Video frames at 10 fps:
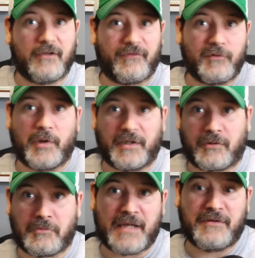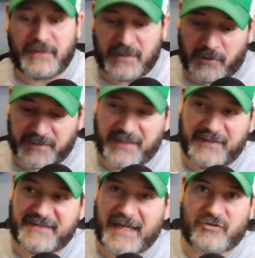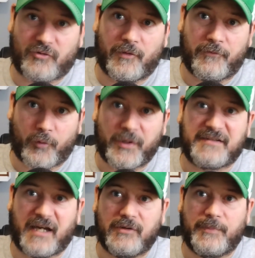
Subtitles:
because if you went and looked at his actual 40 time,